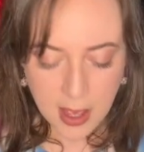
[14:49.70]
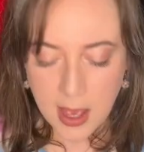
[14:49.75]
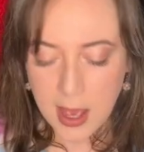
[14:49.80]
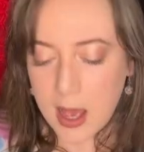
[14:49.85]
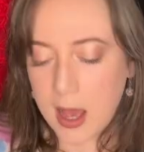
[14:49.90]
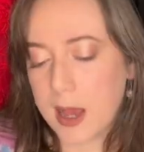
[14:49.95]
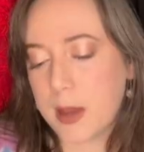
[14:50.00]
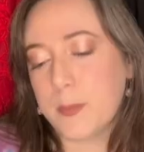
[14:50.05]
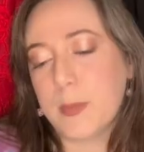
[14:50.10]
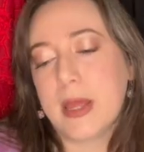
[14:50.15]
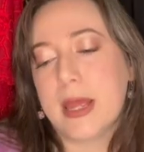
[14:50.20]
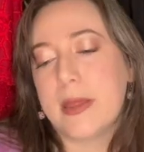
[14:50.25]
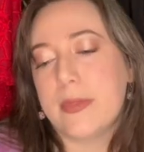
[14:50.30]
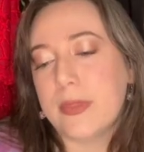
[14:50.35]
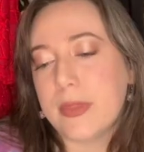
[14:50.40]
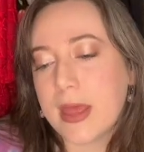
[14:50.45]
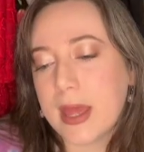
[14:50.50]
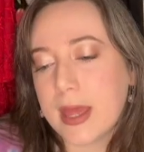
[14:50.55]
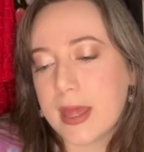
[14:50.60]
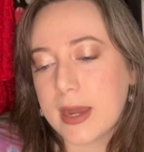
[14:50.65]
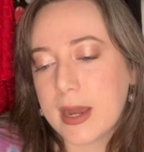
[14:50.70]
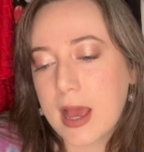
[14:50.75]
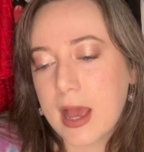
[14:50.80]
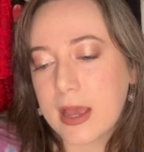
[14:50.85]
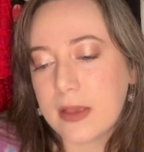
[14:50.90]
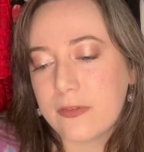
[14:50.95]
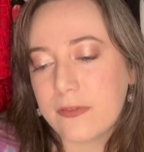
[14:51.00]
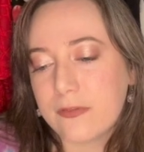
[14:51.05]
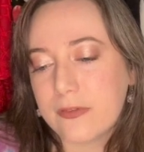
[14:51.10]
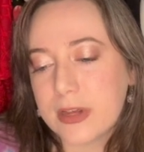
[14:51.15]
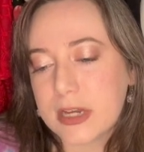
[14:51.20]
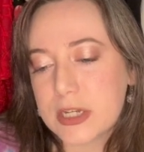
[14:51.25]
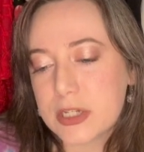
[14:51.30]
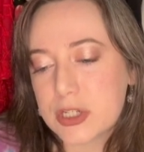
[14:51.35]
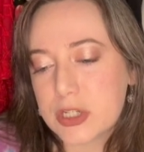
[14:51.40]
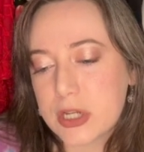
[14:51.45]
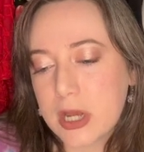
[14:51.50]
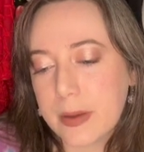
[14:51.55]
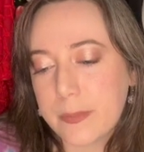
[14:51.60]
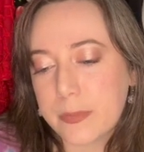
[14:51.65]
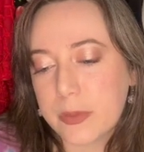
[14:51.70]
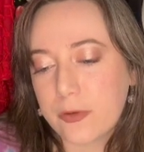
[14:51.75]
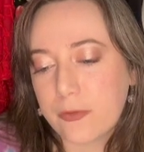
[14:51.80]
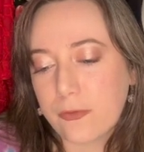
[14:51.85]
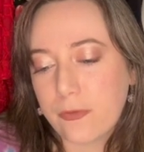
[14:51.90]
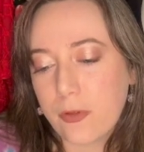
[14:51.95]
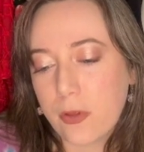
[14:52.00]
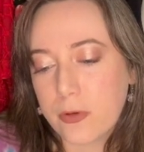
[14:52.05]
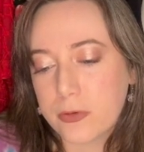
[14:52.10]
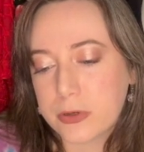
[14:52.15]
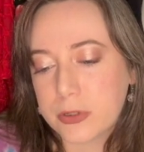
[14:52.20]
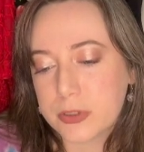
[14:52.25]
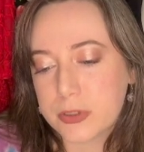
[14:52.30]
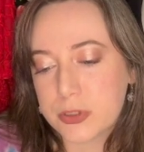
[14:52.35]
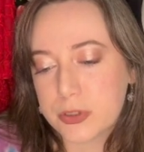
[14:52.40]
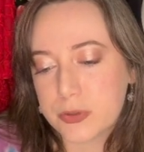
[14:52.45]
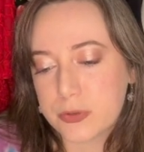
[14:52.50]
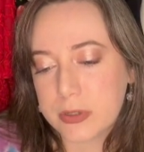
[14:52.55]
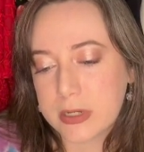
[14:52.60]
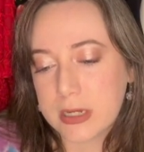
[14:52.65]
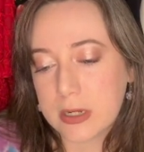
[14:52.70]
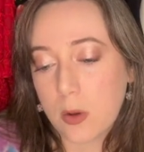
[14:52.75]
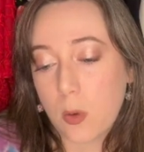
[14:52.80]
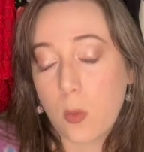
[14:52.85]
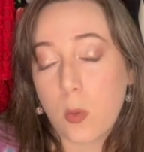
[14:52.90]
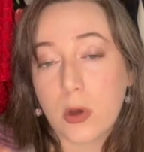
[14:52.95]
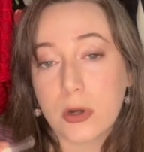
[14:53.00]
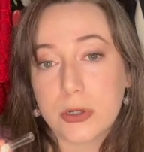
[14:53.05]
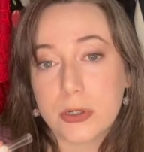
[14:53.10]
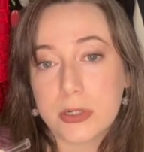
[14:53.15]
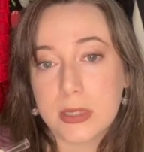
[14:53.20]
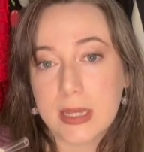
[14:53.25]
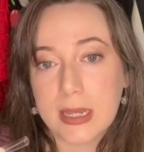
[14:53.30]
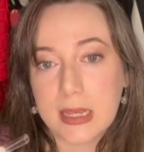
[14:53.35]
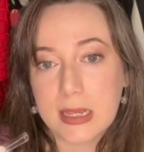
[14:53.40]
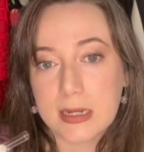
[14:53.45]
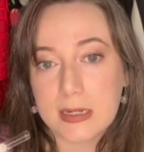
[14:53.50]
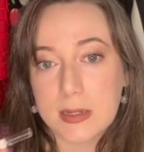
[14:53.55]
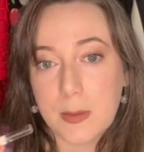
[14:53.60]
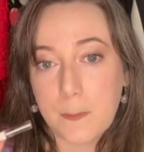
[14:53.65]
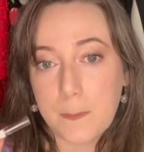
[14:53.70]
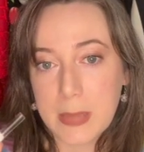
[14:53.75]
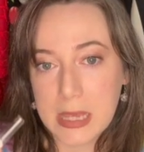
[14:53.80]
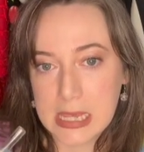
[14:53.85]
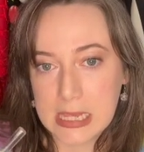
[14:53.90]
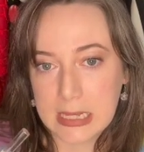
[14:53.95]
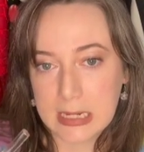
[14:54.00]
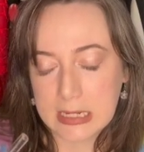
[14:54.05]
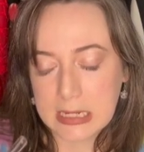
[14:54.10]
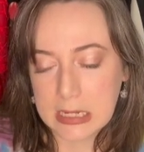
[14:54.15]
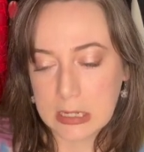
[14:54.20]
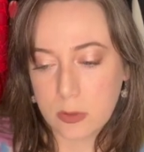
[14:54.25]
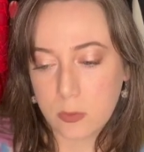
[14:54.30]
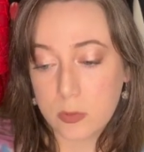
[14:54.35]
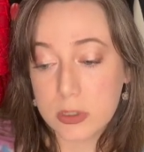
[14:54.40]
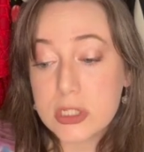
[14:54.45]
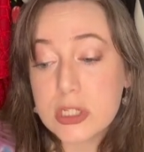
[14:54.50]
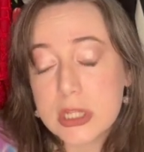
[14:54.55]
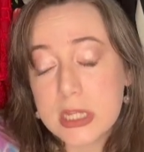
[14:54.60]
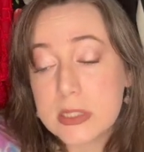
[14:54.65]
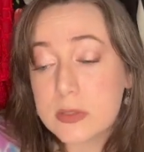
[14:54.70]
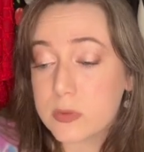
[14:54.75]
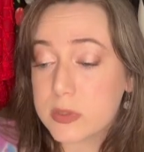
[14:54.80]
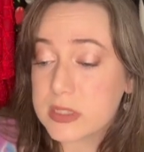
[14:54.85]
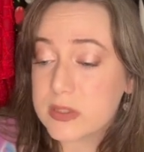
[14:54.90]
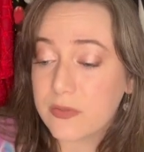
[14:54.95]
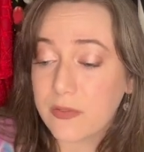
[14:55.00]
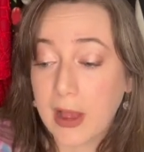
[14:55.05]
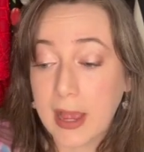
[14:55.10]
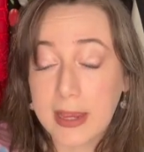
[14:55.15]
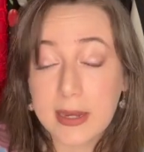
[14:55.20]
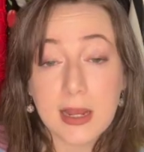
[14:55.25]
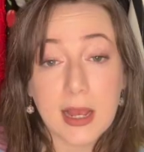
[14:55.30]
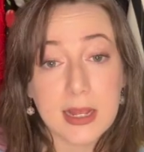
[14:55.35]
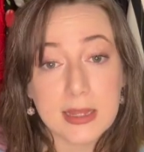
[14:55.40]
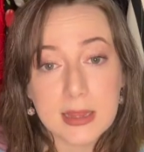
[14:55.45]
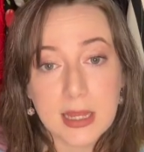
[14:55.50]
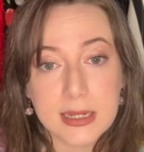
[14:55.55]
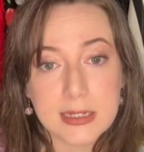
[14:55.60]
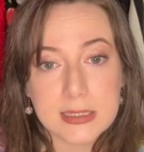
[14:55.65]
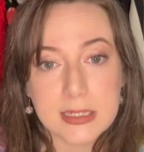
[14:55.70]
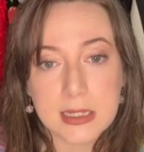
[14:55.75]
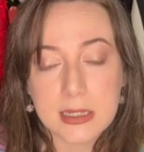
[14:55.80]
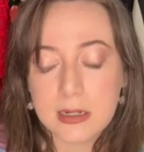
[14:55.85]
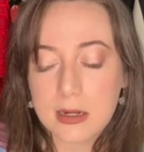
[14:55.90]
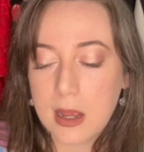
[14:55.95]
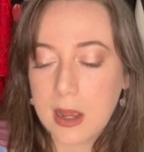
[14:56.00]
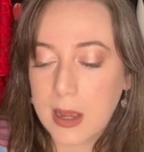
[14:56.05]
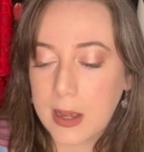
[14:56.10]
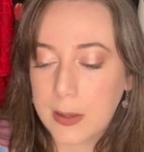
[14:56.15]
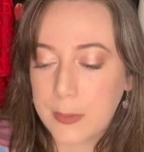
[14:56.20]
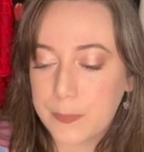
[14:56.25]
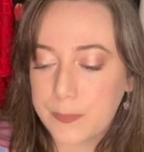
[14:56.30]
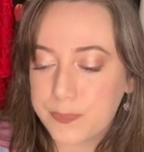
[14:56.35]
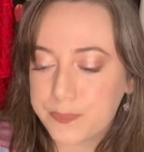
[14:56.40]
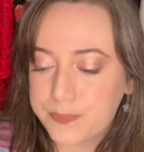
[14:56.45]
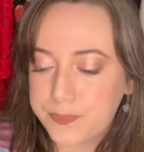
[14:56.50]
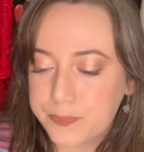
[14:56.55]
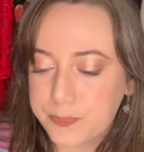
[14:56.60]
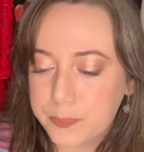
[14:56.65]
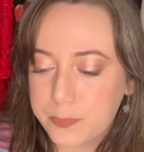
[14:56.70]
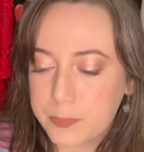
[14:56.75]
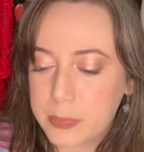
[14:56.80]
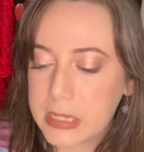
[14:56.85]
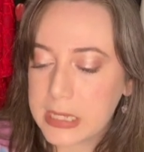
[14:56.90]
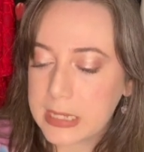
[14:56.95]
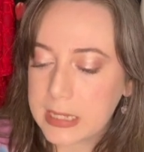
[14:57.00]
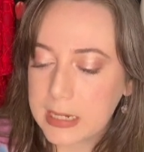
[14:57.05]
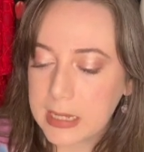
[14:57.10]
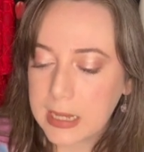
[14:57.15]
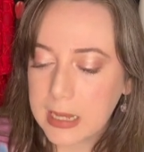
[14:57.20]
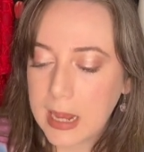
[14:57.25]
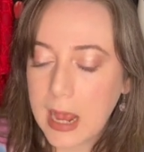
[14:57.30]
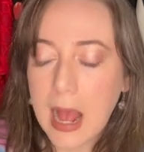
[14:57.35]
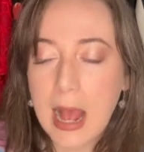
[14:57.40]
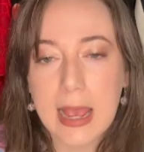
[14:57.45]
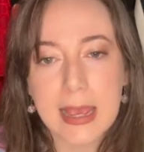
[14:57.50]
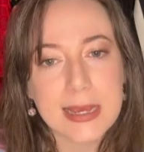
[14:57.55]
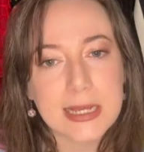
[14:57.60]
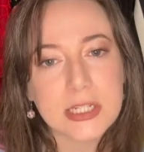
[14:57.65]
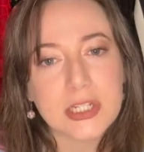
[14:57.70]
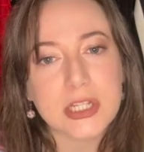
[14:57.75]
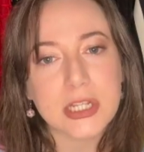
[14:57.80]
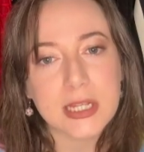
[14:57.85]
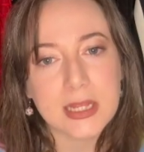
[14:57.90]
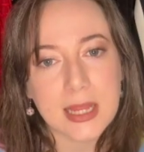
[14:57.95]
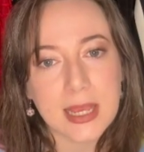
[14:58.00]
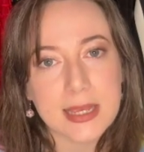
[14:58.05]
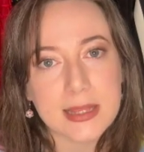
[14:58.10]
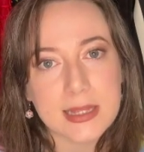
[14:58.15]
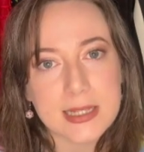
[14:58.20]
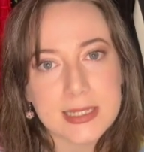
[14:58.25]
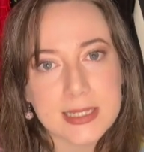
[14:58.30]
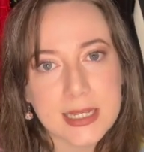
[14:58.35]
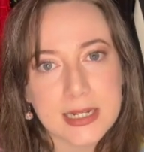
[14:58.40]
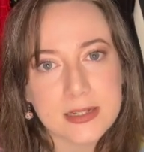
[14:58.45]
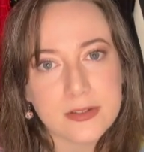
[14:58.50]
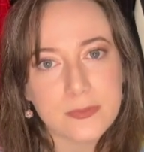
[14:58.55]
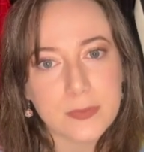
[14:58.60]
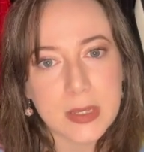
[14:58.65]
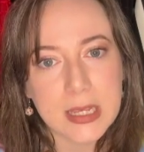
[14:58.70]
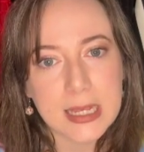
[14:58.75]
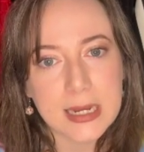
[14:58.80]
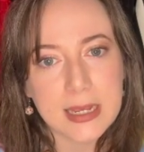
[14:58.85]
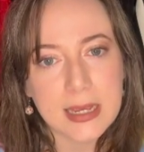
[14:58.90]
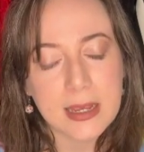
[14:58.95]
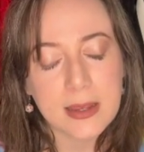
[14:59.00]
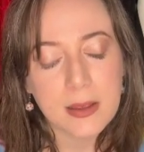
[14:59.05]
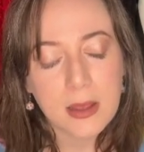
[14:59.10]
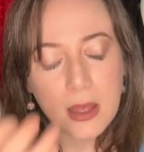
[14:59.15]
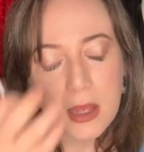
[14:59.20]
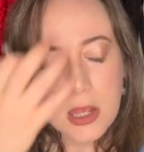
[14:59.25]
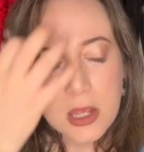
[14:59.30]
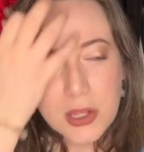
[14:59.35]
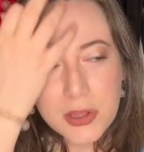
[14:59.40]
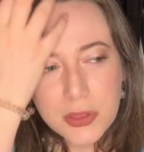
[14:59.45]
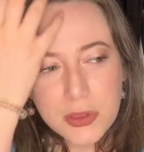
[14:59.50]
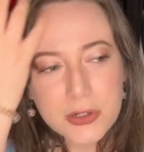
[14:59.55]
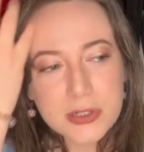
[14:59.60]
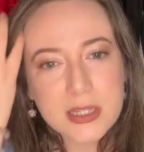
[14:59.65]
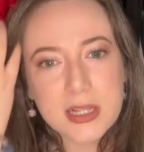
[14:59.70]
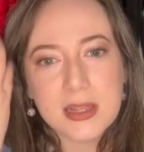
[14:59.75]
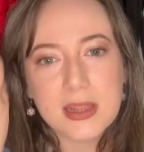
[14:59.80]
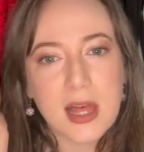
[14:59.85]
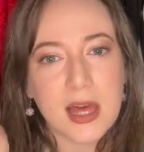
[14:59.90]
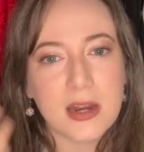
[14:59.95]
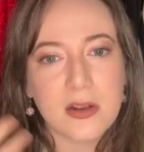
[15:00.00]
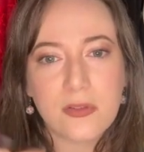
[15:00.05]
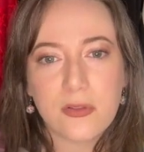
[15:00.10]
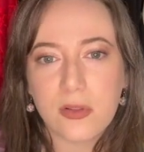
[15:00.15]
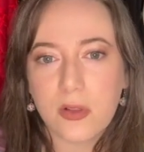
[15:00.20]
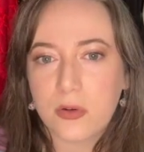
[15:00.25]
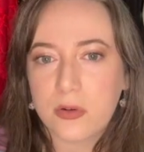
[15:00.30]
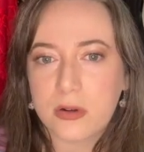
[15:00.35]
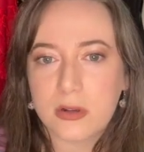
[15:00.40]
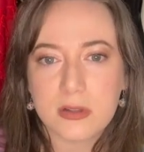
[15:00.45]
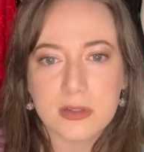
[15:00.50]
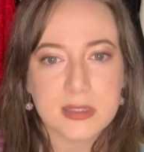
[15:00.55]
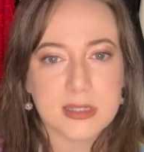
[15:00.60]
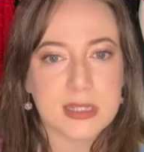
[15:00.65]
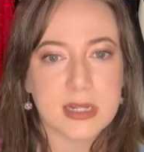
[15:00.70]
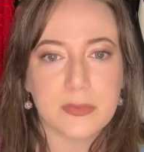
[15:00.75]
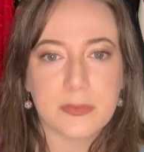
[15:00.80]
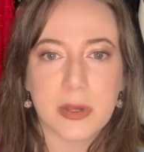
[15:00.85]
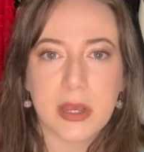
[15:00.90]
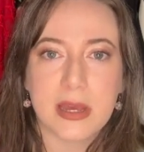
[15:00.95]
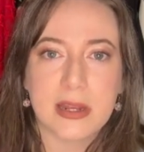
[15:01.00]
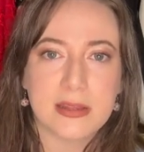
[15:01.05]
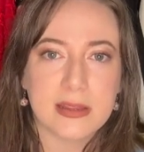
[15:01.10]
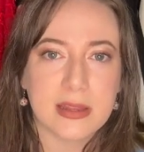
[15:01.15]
And then I finished up the Floral Street Wonderland Peony, which this was fine. I liked it. Peony, I actually like the scent of peony. There's a lot of florals that I'm kind of